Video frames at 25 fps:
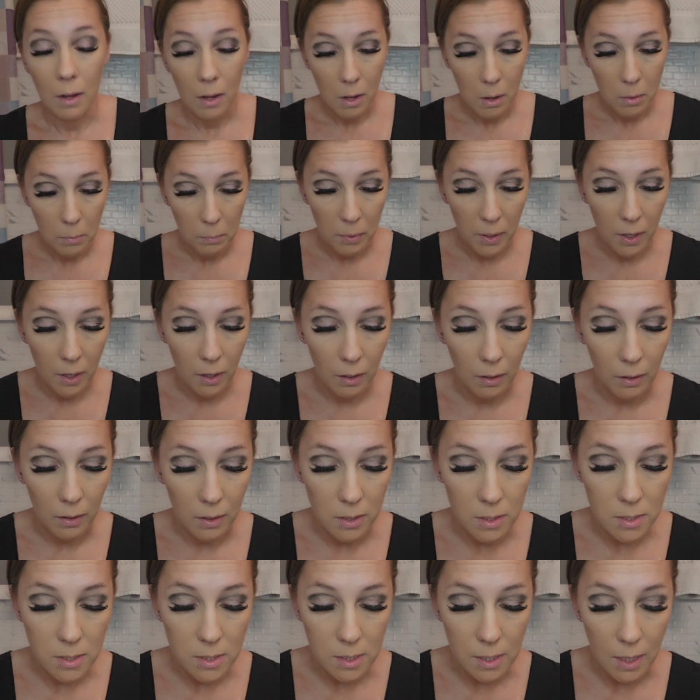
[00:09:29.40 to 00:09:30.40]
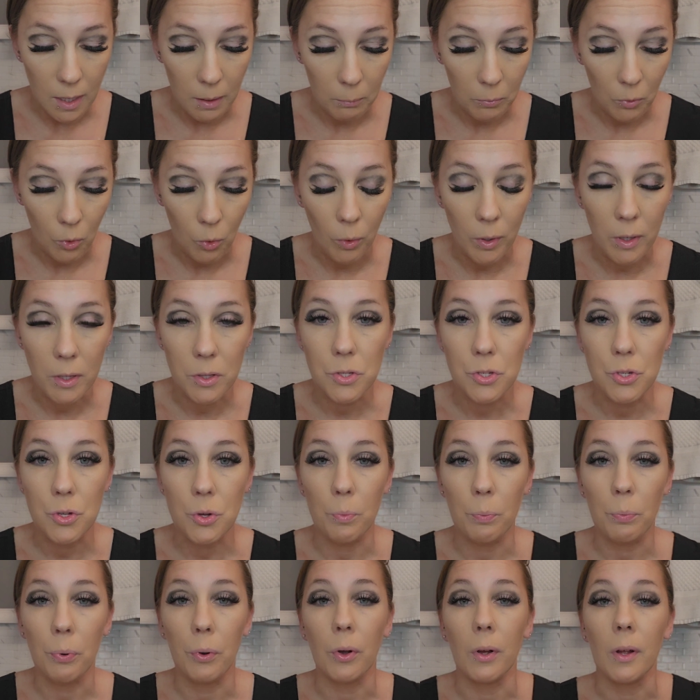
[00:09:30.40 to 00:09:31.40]
because I'm going to
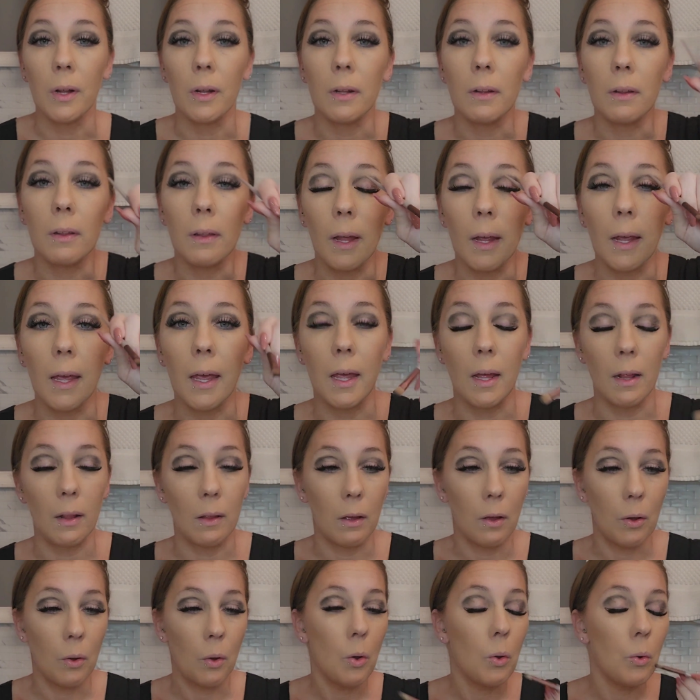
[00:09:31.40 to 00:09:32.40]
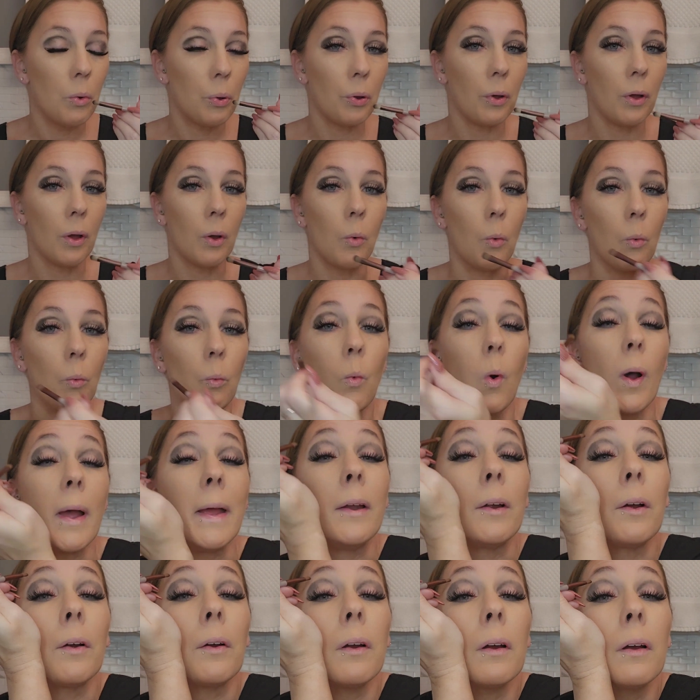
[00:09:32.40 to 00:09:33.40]
put like a
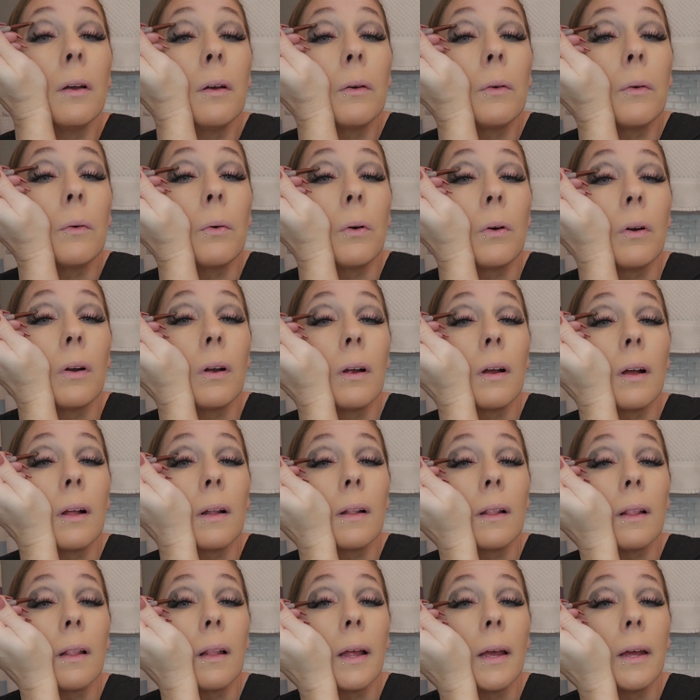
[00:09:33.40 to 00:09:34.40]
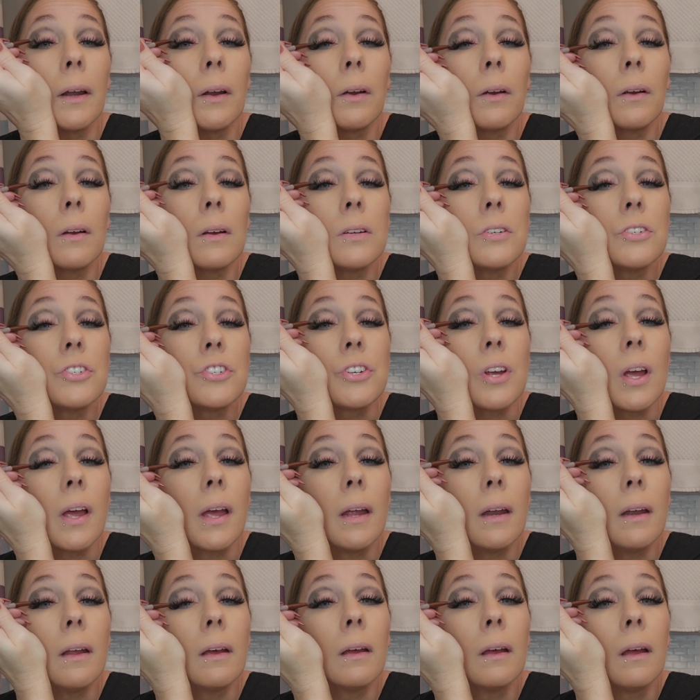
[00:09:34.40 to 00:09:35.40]
whiter or lighter
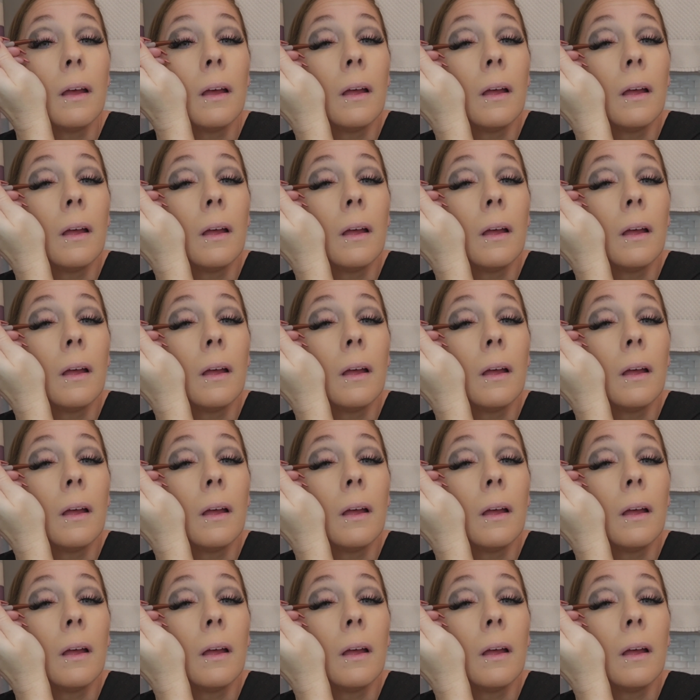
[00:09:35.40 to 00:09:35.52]
shade